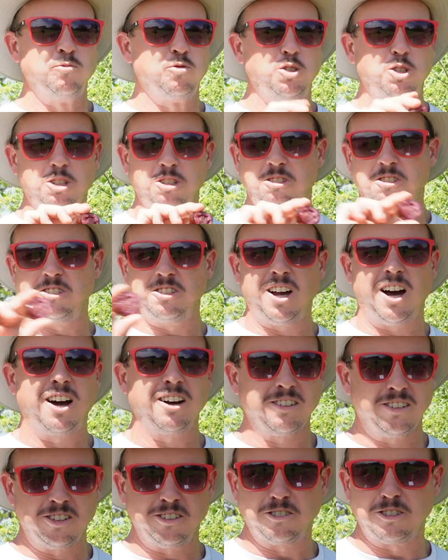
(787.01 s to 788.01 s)
Just
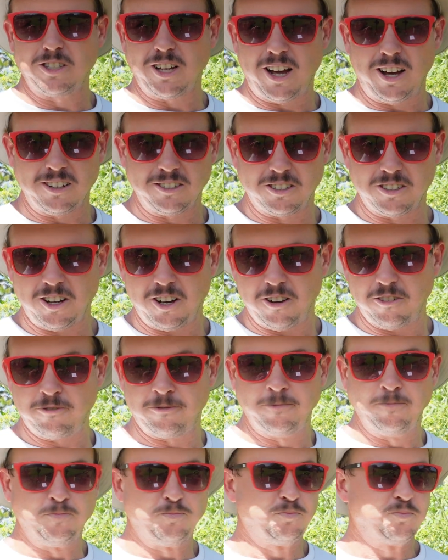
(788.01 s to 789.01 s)
knocked their socks
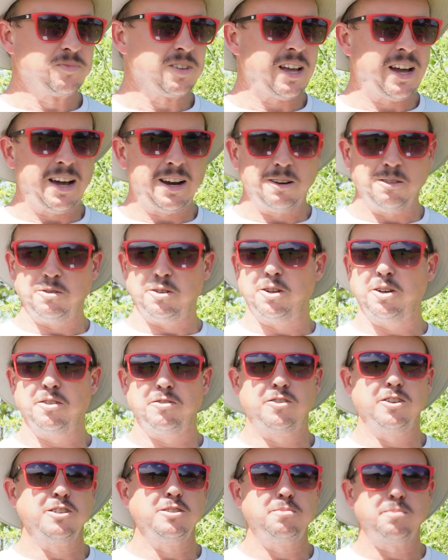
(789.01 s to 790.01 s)
off. I don't know
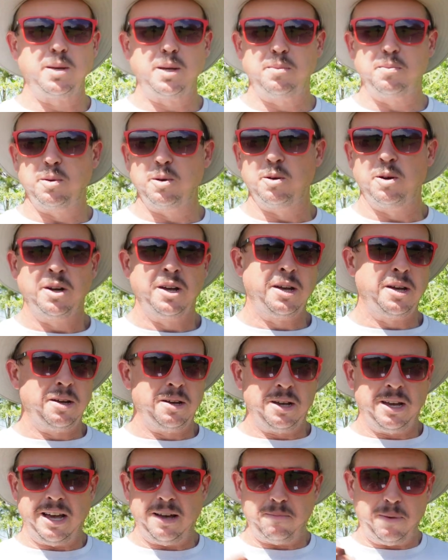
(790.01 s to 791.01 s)
if those people
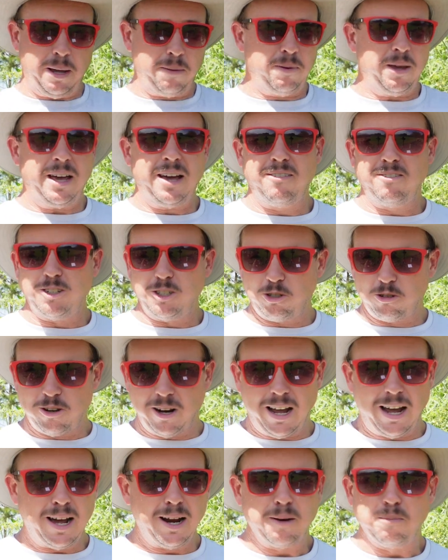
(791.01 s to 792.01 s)
maybe haven't
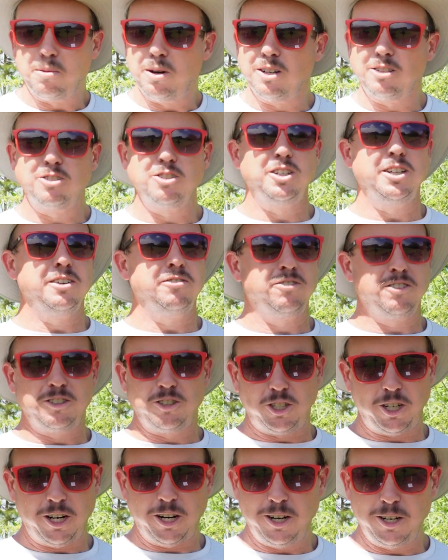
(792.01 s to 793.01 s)
tried a bunch of
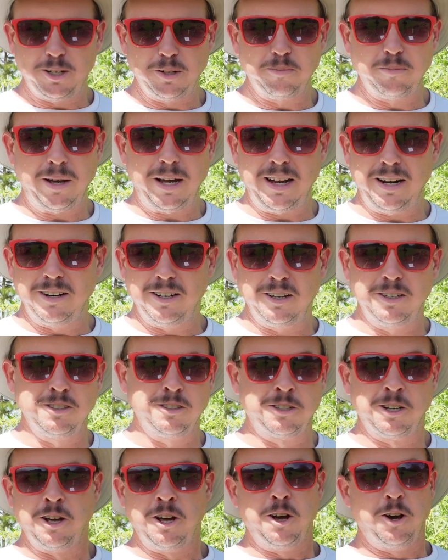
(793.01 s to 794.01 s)
different cherry
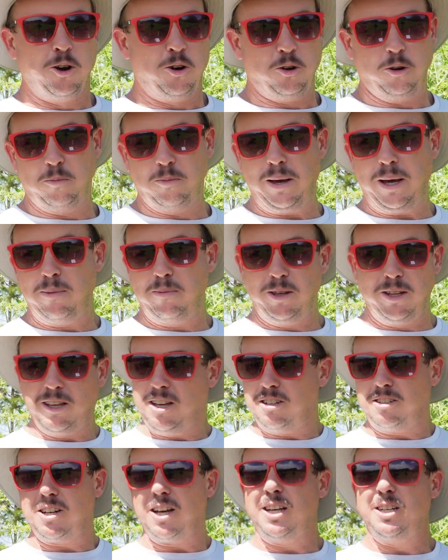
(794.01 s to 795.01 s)
tomatoes or maybe
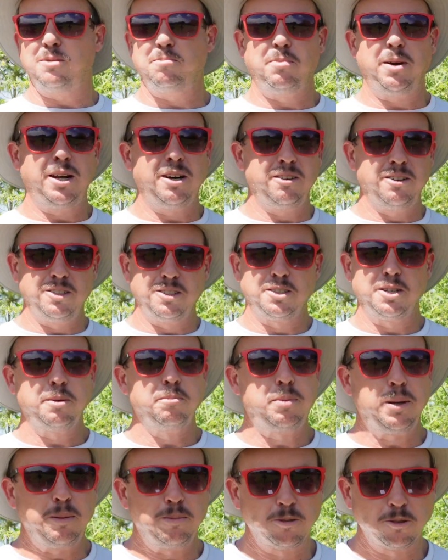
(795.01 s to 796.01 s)
they taste better in some
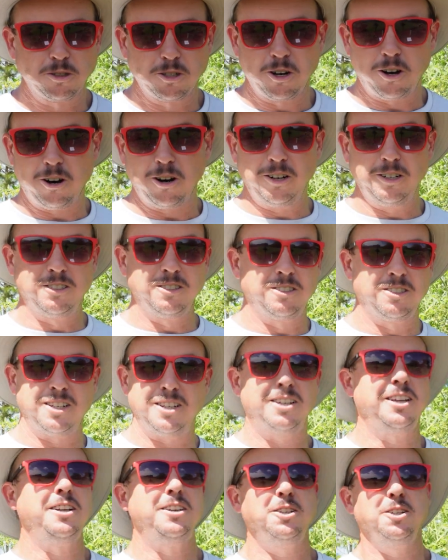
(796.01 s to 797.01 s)
people's gardens
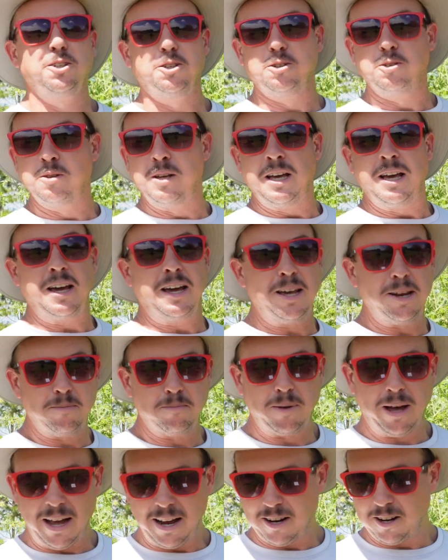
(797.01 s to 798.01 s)
than they do in
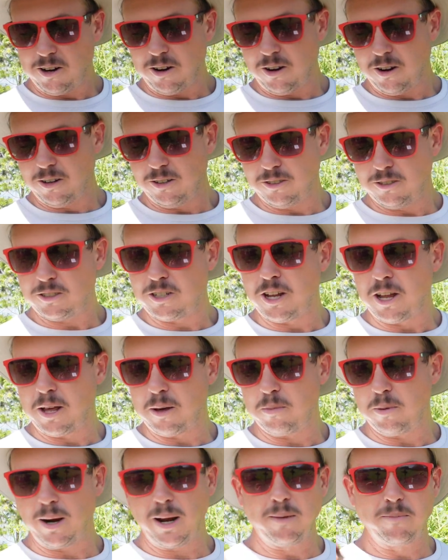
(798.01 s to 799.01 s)
my gardens.
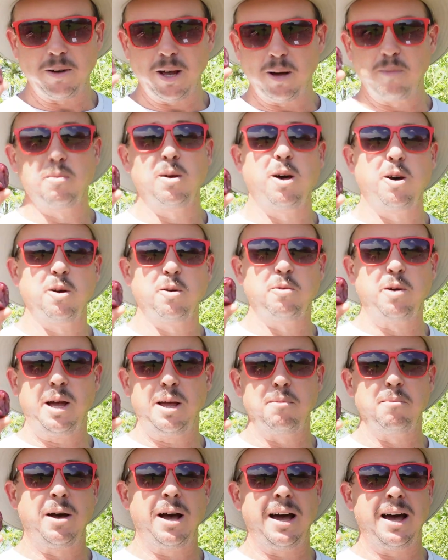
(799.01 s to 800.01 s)
But I'm not blown
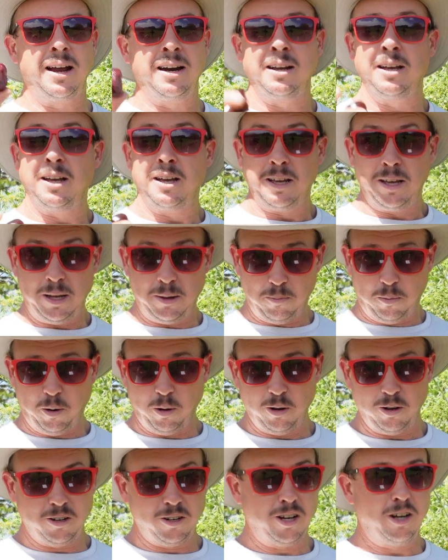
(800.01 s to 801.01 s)
away by it.
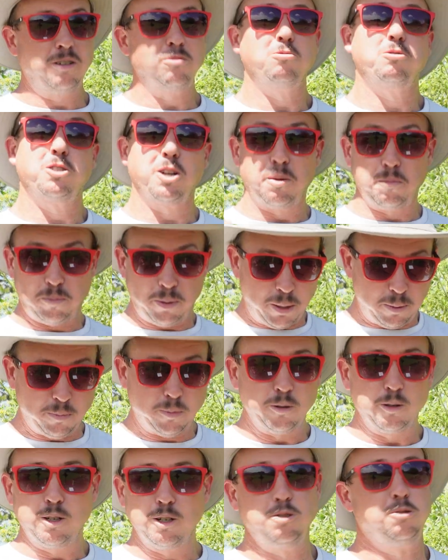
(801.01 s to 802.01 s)
Important to note, some
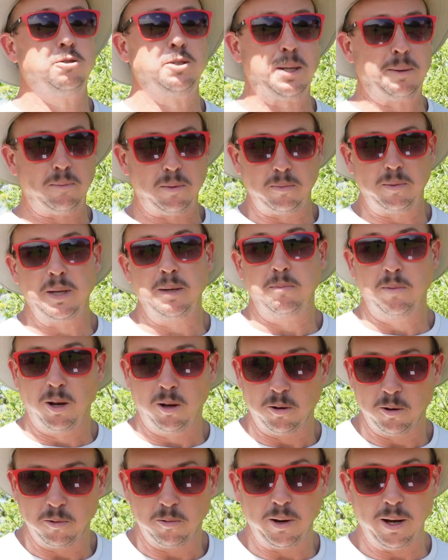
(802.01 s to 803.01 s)
people do seem to be
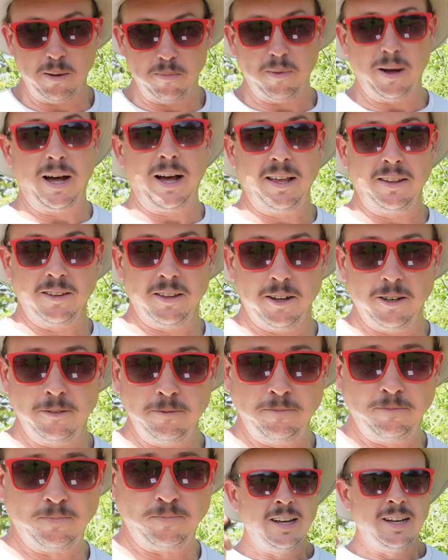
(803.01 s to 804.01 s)
blown away by it though.
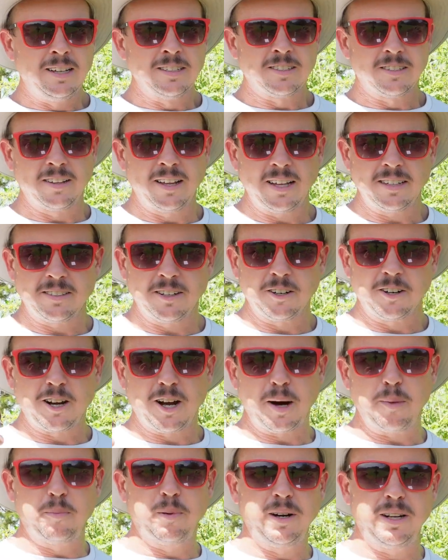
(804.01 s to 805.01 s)
So that's our
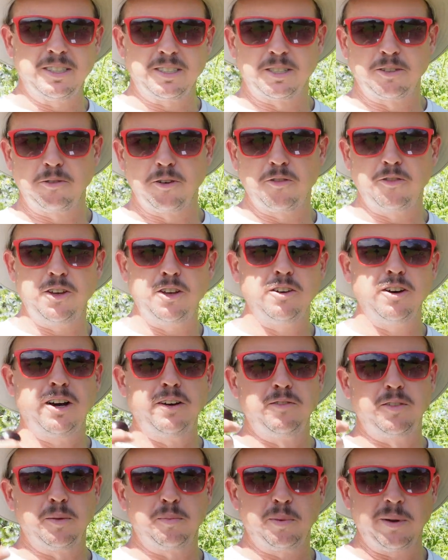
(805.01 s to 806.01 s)
comprehensive review
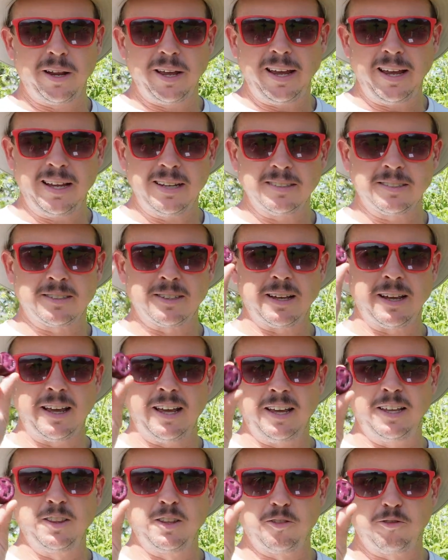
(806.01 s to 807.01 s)
of the plants
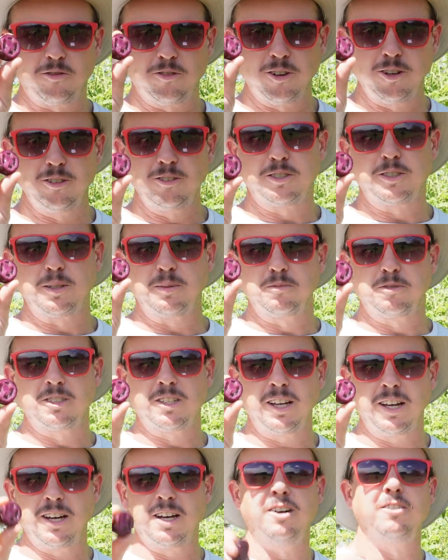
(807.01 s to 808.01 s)
and the fruits
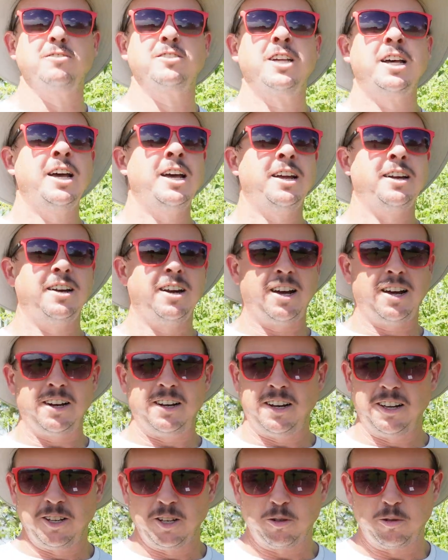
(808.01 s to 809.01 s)
themselves. Now
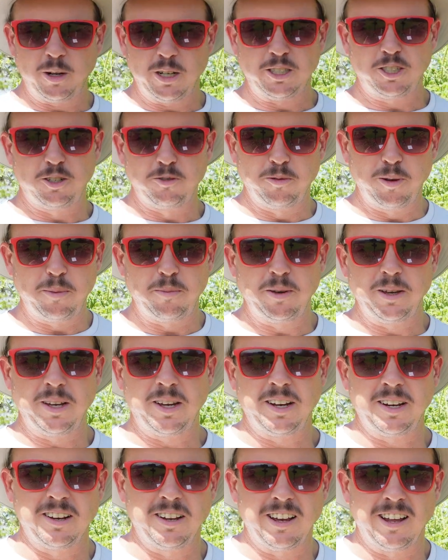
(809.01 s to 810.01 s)
another question we've been
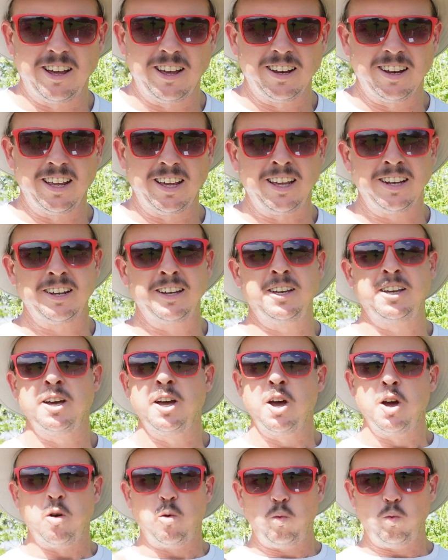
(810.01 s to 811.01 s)
getting a lot lately,
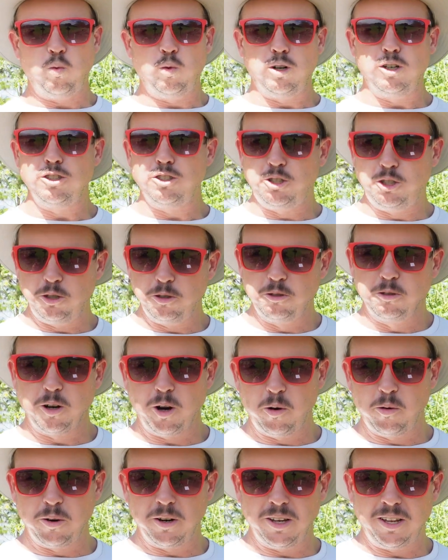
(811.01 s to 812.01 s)
would you
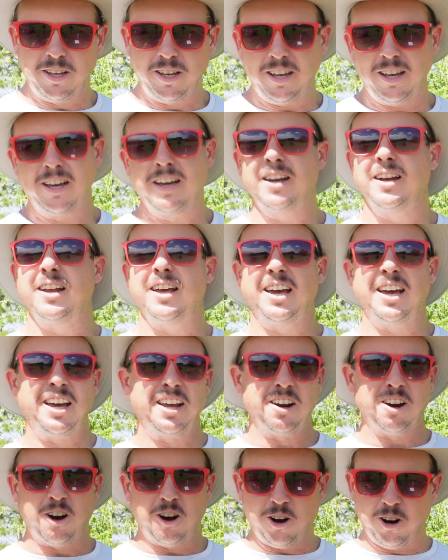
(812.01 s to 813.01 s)
grow it again
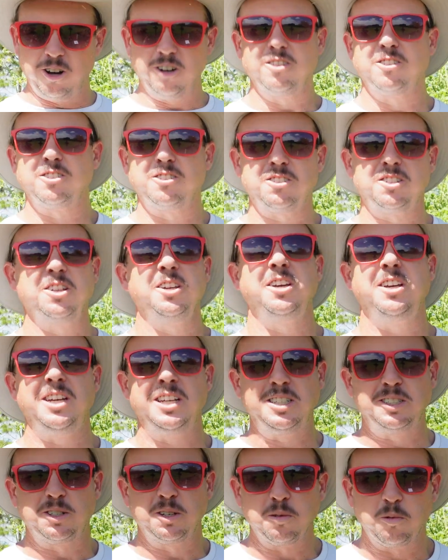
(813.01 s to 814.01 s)
and are the
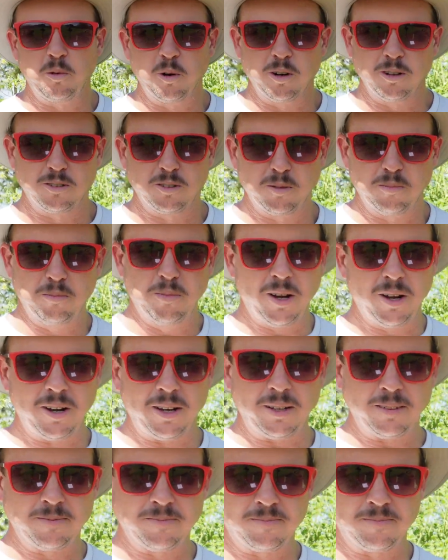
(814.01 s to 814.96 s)
seeds worth the money?